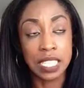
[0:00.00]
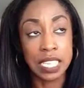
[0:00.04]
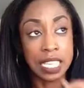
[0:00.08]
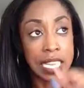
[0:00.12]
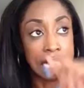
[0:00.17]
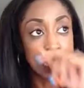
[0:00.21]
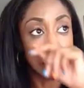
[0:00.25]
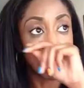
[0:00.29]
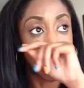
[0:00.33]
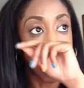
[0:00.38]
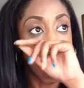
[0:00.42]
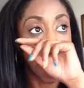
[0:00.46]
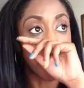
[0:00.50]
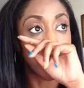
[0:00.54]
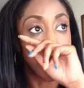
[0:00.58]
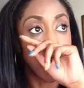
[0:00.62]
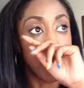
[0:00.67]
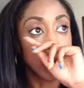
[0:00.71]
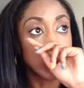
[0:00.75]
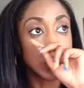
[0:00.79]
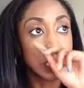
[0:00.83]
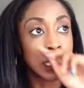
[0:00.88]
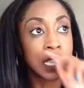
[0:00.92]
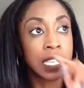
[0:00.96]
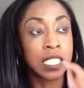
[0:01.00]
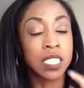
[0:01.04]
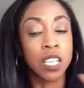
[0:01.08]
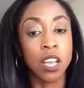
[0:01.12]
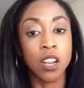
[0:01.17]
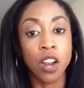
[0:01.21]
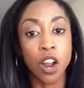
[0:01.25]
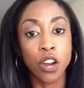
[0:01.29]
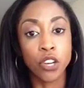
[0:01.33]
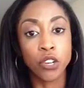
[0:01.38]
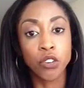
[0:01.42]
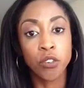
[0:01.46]
And so I posted this
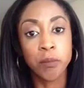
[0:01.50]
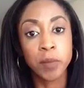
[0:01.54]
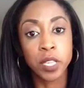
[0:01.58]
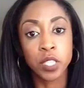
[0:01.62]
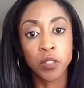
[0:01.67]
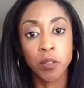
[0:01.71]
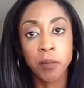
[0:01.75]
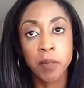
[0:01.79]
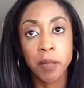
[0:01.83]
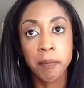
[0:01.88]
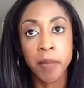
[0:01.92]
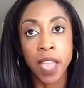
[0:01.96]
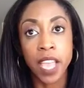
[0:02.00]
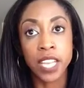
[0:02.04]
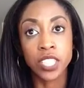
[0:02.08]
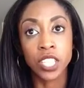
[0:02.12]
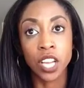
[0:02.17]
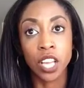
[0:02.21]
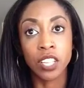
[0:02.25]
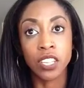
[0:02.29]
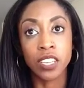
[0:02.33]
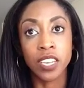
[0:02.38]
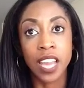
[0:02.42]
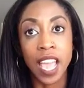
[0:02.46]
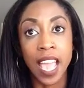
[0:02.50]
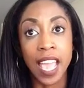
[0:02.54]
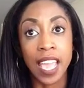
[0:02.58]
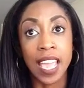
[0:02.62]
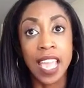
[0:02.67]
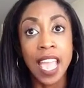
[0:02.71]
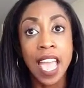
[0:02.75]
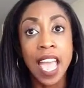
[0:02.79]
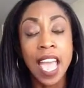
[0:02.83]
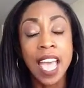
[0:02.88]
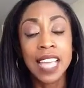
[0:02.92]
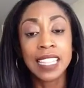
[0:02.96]
on our Dunamis Women page the other
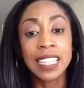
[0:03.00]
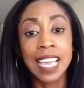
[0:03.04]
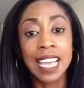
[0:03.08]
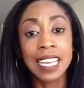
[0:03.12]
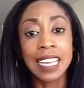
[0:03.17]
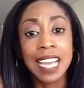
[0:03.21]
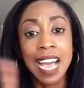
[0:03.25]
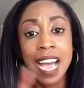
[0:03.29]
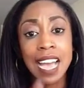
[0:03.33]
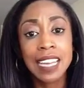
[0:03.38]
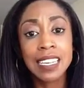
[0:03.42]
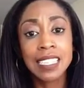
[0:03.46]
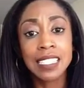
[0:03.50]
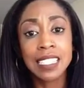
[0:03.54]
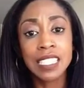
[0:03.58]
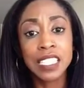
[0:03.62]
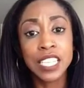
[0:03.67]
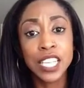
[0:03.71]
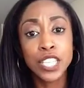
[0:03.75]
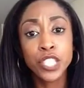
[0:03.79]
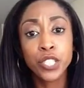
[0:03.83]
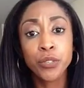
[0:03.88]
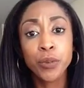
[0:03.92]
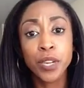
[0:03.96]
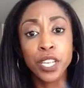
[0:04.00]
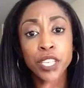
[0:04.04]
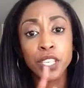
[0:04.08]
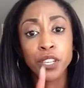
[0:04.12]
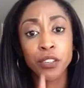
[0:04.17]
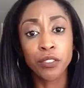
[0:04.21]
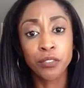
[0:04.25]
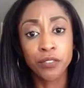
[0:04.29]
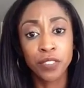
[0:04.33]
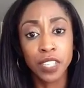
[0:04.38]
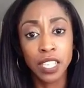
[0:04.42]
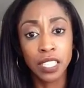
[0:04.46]
day, that God doesn't need you in
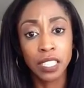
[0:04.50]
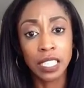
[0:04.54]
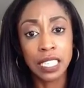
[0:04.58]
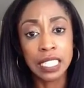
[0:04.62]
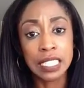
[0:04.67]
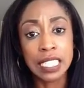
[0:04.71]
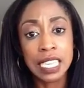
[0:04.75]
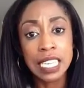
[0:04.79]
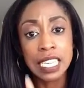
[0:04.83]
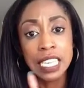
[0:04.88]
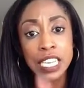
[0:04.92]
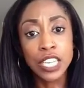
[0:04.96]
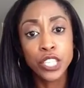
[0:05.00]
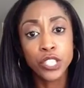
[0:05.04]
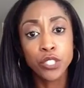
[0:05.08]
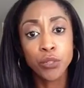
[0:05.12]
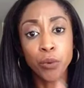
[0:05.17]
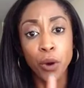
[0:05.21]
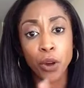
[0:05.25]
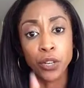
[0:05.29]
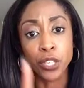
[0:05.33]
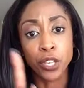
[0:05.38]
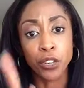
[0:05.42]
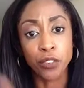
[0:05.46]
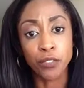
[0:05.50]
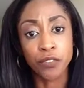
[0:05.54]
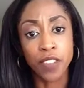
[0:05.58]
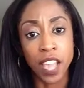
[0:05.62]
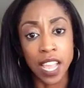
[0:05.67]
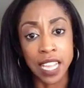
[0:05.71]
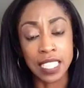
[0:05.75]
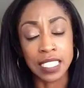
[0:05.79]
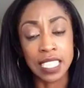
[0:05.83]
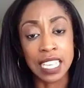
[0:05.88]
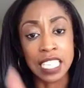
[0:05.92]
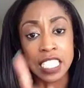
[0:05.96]
your feelings, He needs you on your
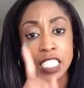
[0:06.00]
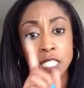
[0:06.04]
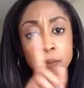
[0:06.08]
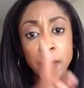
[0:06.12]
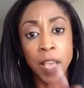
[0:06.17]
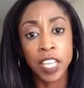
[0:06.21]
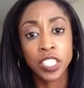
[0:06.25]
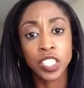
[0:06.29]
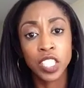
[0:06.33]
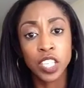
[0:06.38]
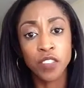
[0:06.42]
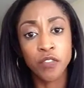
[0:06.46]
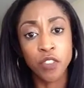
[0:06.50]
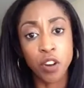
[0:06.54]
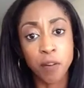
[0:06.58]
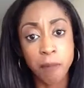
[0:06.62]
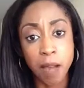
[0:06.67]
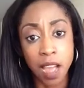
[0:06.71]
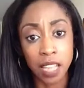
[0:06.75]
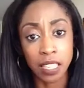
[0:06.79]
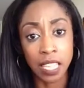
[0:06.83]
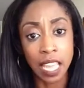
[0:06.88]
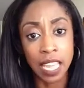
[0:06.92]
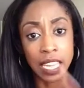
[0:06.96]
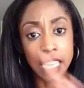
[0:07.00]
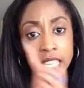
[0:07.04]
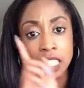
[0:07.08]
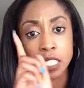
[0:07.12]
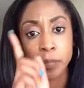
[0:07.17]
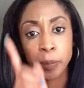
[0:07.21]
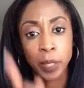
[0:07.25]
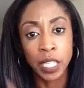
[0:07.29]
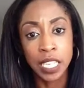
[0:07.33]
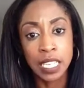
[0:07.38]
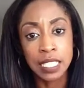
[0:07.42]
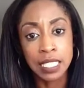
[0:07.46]
face, especially for my
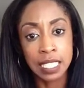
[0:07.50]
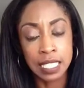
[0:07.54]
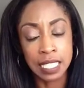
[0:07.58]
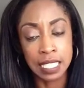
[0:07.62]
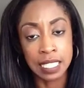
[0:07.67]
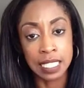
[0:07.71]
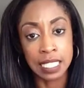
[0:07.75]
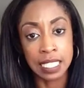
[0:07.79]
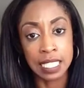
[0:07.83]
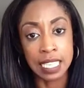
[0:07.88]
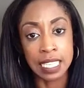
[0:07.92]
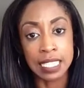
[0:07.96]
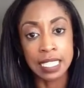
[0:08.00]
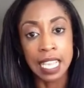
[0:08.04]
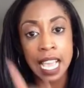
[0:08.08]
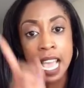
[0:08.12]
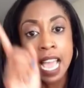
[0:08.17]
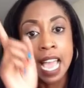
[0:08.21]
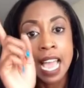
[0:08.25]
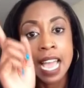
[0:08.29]
ladies. Please listen to this.